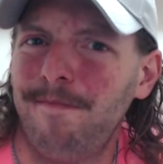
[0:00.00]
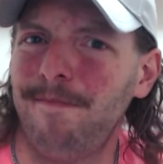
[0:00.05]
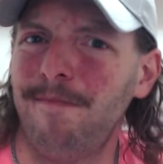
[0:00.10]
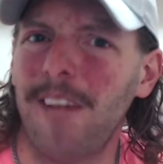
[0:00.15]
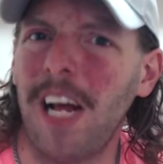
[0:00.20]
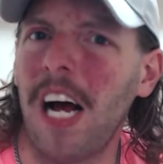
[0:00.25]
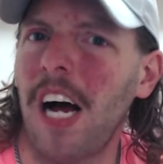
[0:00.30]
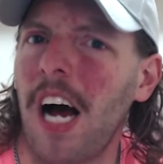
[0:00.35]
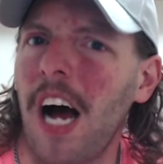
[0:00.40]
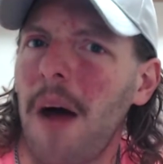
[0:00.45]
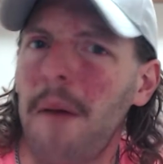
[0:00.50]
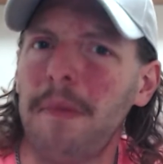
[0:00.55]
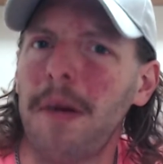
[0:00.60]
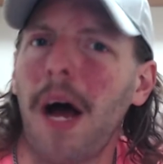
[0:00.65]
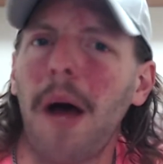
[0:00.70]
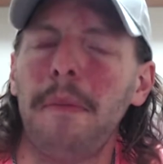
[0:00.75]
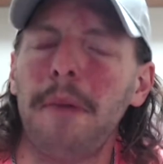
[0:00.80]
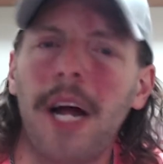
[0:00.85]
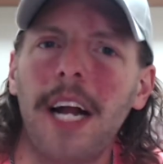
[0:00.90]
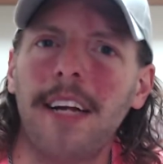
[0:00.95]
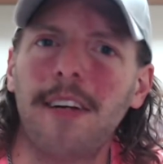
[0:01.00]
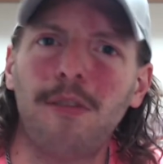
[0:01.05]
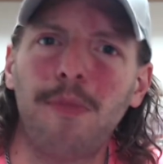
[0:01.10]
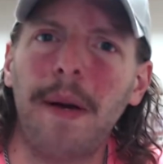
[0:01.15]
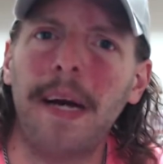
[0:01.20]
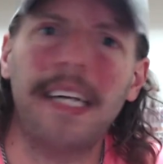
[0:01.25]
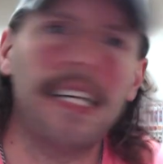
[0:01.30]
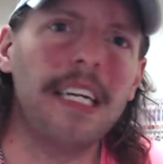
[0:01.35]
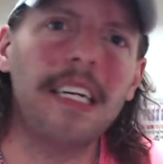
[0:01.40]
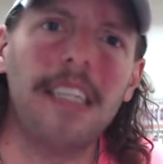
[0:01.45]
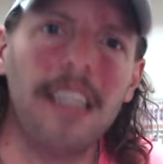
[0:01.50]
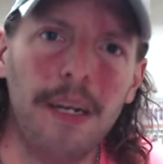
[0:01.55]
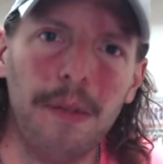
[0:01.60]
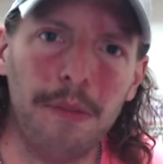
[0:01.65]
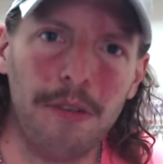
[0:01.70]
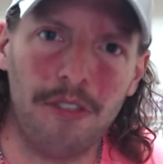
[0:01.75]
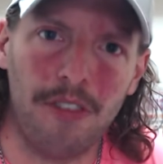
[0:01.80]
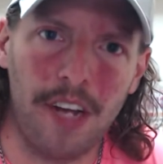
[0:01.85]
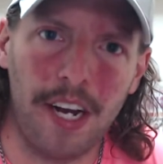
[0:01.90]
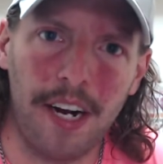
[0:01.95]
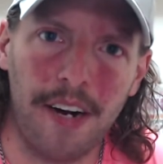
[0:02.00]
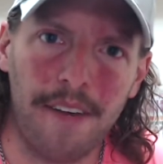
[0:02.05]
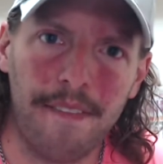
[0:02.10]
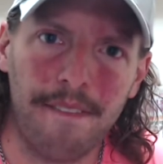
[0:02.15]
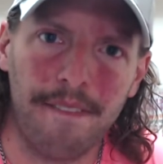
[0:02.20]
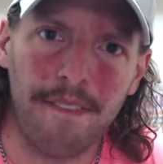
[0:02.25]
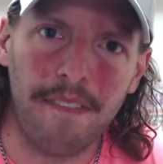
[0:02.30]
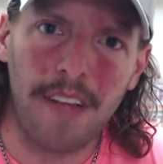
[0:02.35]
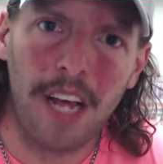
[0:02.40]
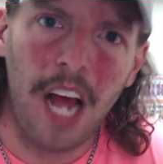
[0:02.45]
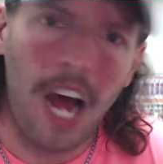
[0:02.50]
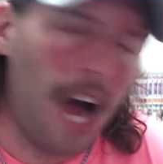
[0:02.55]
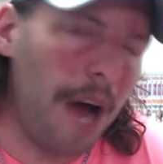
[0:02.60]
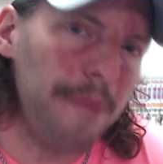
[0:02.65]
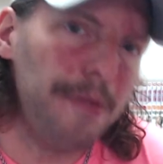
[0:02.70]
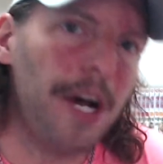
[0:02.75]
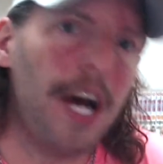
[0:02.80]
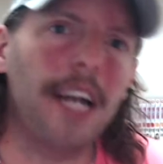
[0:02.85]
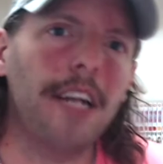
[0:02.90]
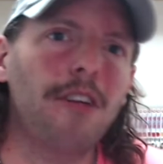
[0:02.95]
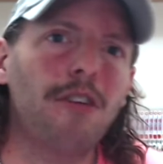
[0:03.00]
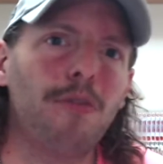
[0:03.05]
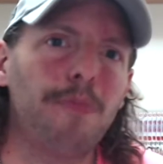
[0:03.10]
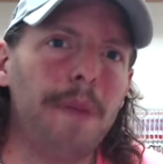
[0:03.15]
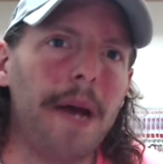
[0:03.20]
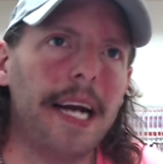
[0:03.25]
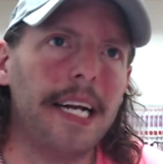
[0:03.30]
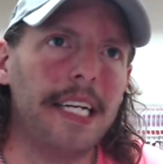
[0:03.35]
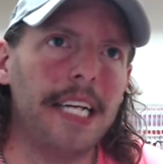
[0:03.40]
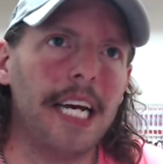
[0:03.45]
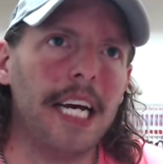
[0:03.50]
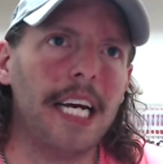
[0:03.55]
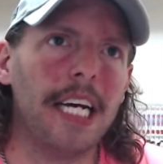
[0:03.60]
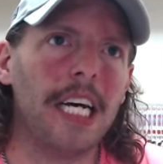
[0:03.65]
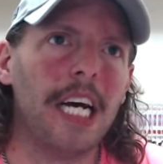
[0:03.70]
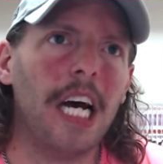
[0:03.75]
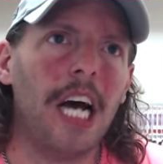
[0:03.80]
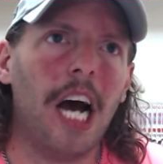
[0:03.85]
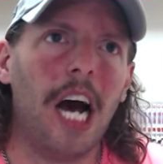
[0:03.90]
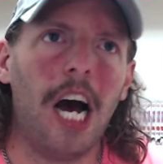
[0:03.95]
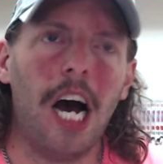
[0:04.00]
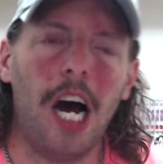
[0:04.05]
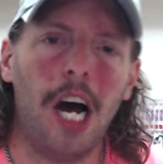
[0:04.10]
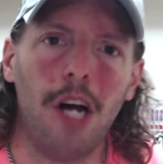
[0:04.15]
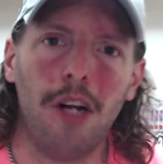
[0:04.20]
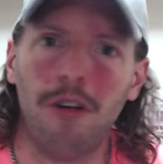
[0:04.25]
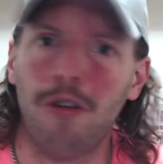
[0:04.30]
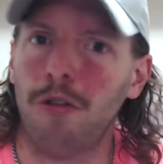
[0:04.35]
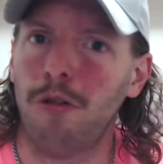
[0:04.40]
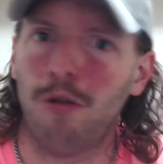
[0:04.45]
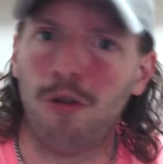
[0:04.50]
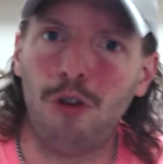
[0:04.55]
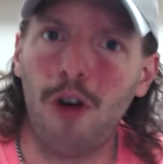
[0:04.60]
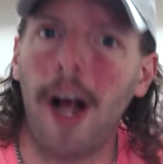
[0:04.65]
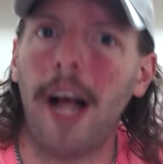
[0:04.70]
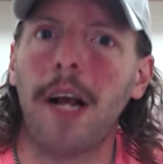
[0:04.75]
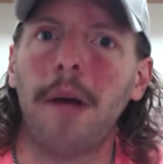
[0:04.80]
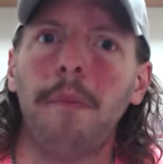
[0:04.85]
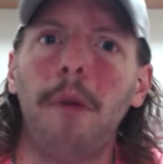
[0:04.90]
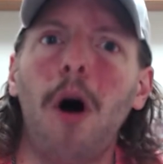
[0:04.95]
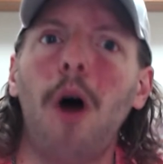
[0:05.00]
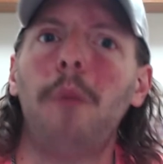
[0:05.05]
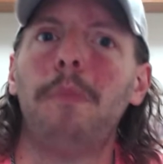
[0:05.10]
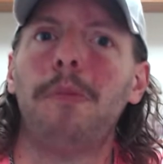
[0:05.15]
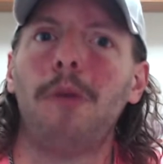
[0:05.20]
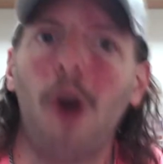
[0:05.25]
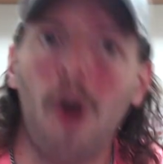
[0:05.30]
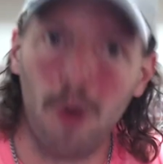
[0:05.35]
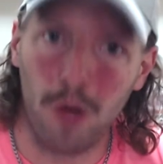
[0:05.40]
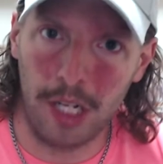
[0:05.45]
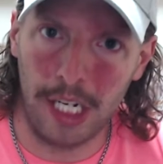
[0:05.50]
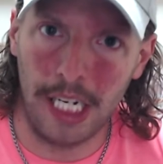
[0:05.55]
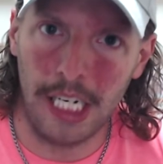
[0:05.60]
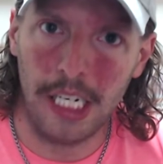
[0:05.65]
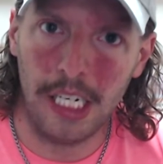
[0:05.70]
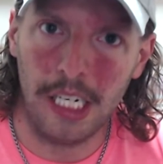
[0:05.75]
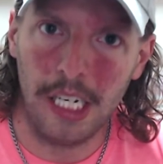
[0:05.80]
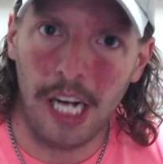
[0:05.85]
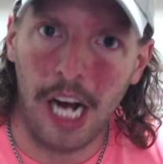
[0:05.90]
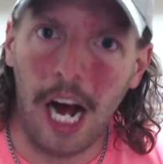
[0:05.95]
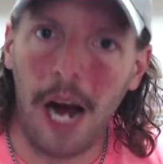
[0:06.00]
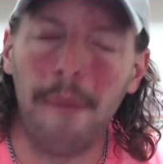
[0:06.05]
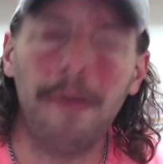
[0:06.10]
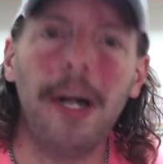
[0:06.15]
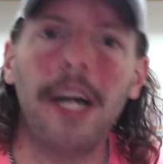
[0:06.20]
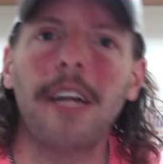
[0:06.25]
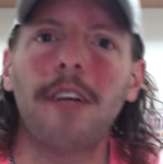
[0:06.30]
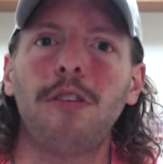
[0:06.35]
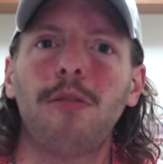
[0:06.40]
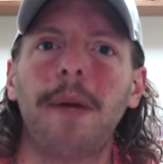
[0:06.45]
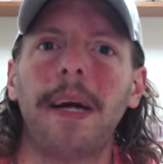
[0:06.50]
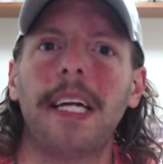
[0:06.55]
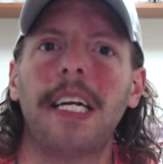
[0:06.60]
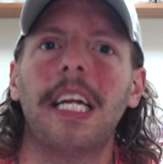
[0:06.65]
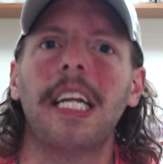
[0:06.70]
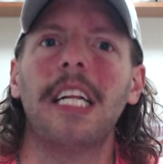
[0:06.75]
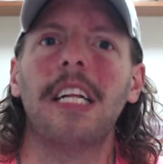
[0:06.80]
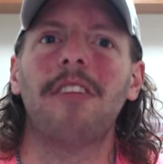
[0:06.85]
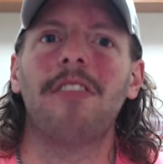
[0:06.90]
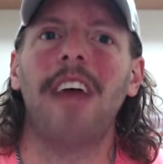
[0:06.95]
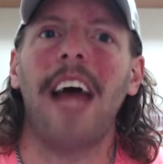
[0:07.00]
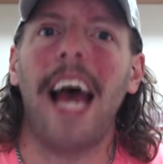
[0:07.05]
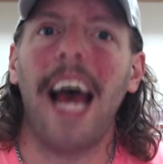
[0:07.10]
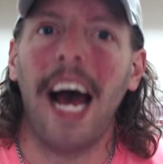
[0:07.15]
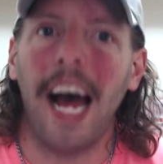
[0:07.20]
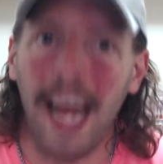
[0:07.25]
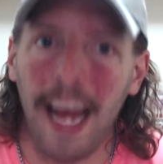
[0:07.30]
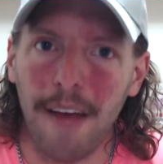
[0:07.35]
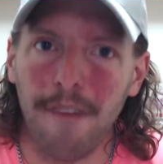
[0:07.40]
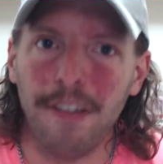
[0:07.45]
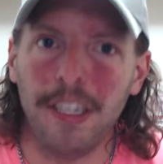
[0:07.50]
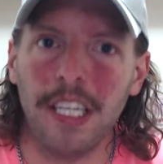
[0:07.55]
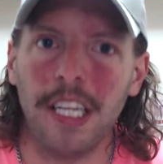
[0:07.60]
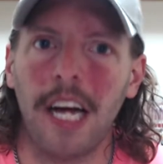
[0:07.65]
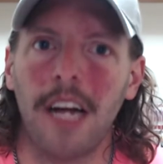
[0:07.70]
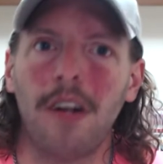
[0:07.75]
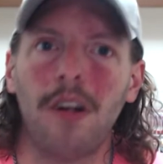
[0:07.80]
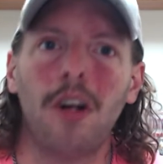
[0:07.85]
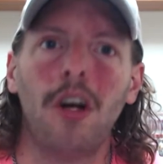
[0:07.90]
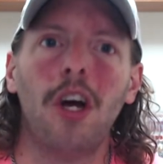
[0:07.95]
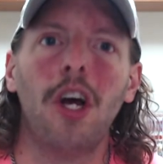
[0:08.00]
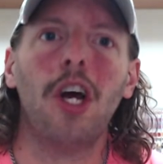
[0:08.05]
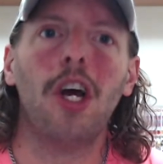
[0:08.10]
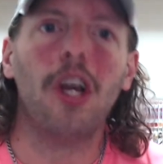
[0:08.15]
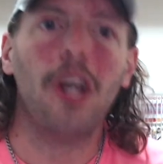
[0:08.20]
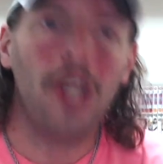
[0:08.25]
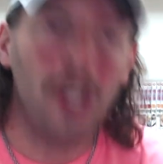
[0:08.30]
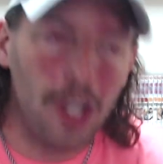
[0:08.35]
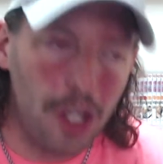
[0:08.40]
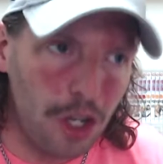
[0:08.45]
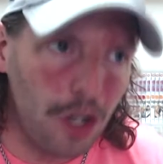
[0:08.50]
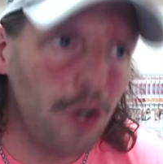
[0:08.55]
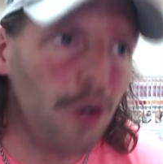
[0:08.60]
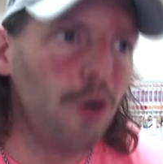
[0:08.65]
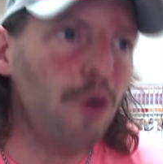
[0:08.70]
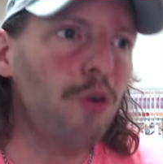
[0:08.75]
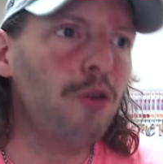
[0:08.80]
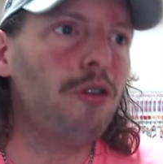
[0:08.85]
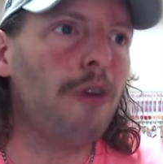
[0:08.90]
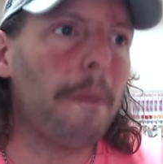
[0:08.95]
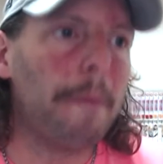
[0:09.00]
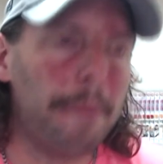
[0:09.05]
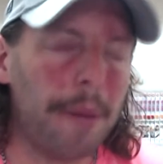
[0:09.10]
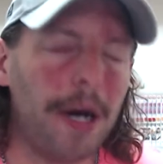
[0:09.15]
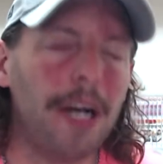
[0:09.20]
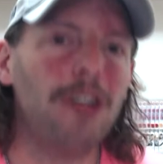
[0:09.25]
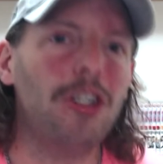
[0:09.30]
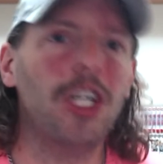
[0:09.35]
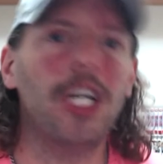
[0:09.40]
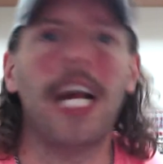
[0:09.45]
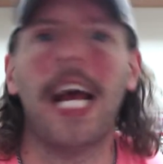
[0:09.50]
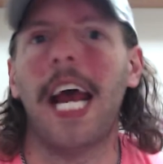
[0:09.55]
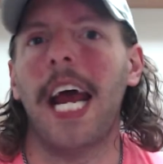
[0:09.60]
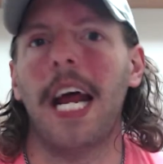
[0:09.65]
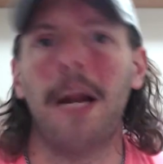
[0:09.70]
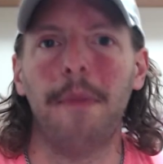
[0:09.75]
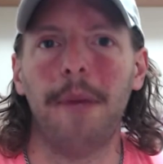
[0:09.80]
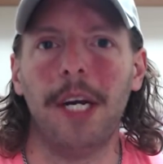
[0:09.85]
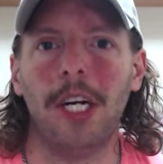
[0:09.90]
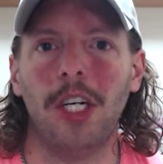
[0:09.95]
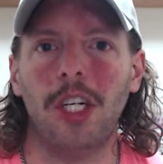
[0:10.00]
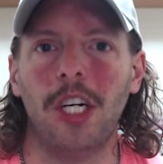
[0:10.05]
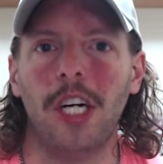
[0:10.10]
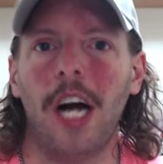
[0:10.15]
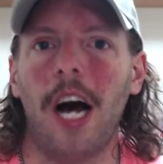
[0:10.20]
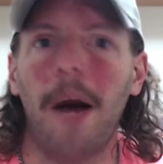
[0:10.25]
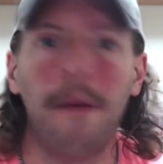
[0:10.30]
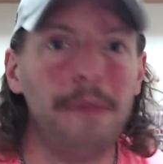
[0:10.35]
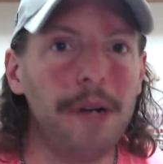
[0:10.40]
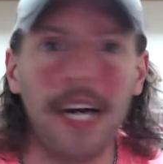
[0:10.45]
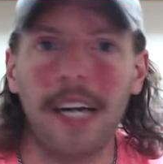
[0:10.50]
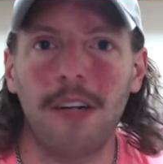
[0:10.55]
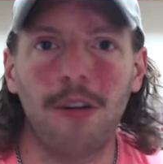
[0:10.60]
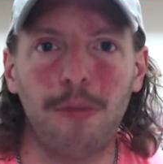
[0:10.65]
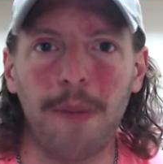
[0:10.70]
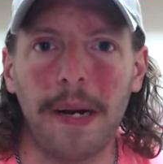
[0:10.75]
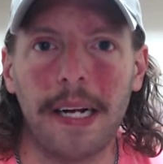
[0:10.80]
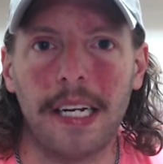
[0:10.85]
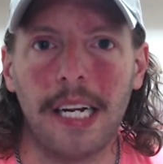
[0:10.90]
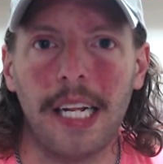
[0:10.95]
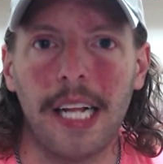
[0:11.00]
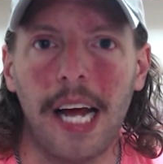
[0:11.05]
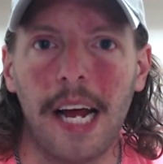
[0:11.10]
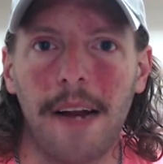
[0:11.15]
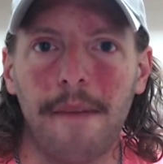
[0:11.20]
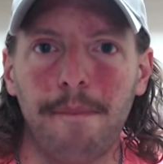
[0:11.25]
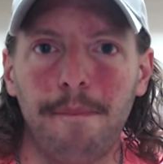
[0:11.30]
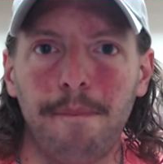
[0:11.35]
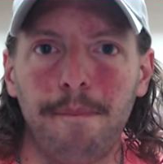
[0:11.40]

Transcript: no, I'm, I'm not expecting Demon Slayer. I'm not expecting uh, Dragon Ball Broly. I'm not expecting this heavy level... huge budget animation. I'm not expecting that.